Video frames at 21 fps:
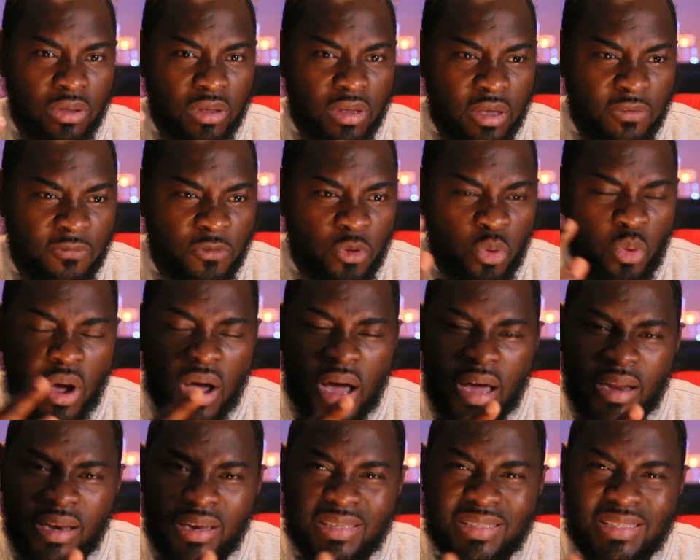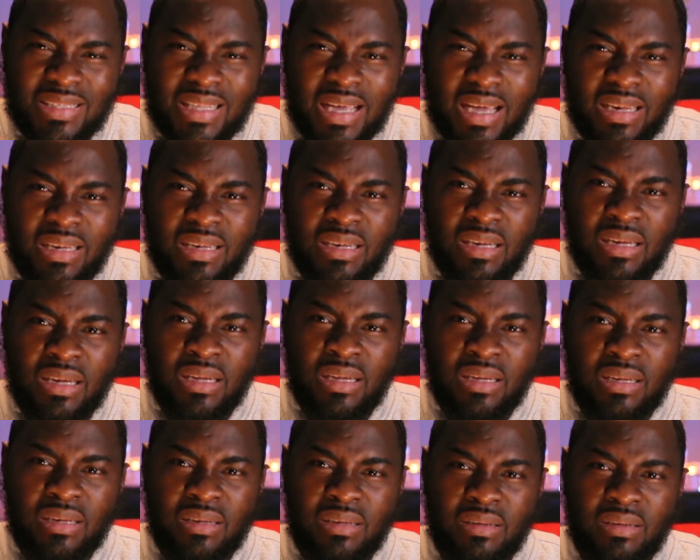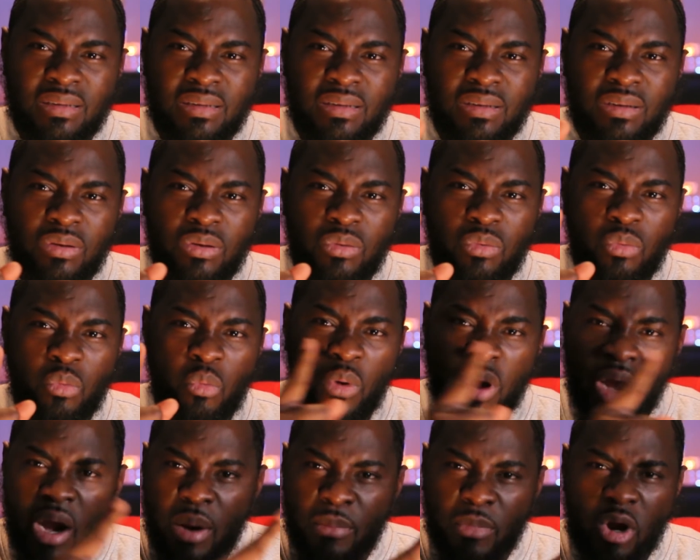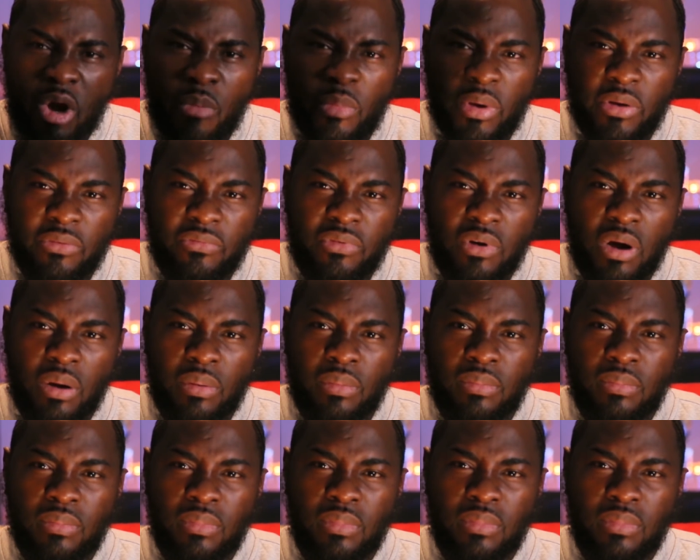if you understand where I'm coming from,